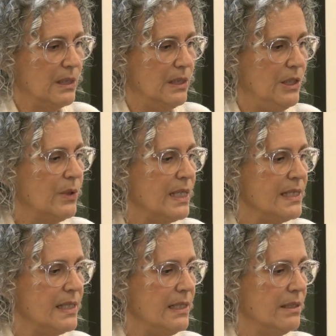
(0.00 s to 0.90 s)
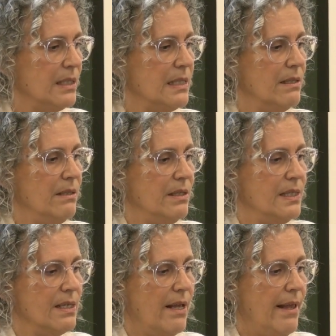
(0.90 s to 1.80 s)
You can see that it
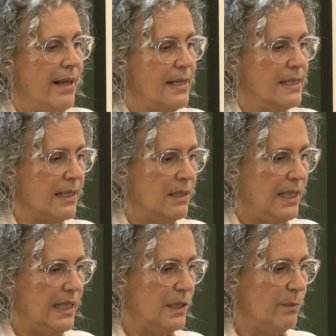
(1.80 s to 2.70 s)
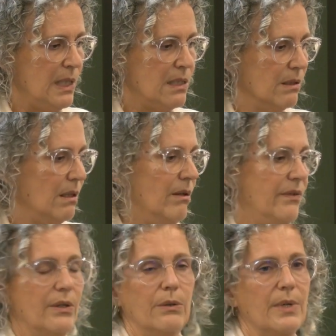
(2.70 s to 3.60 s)
is exactly in the middle of
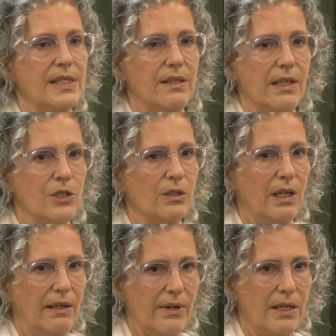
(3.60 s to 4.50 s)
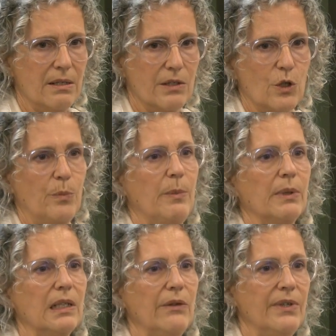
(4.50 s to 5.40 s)
a residential area, so people
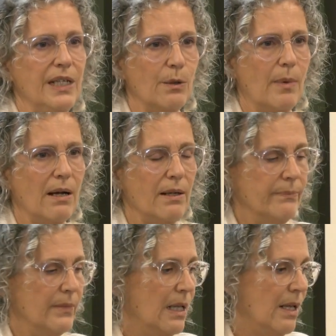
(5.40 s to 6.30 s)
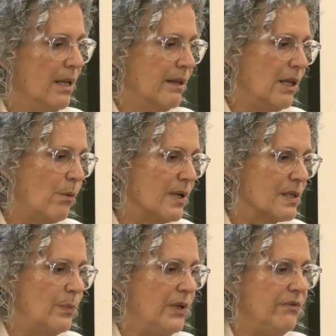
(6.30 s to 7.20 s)
live nearby. There was
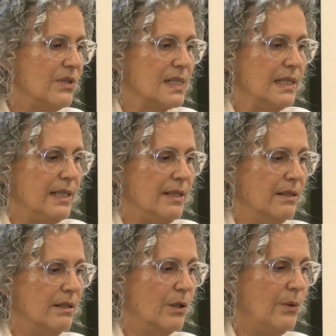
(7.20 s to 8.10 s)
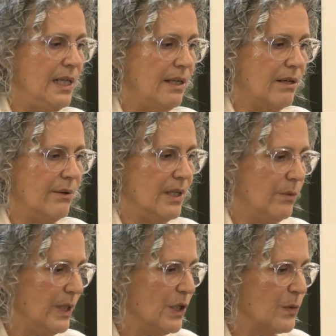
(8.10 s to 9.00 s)
previously a green area
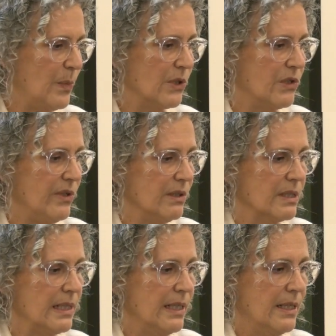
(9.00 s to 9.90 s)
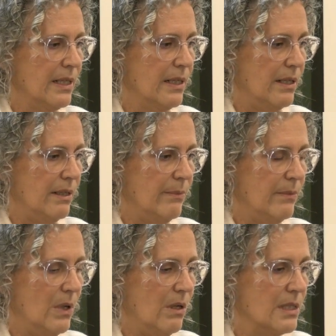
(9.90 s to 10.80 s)
with a sports field
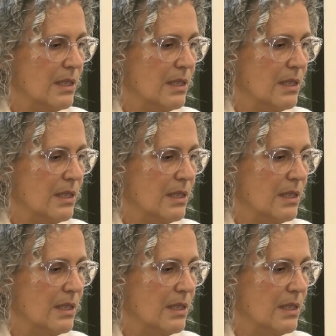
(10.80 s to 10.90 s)
on the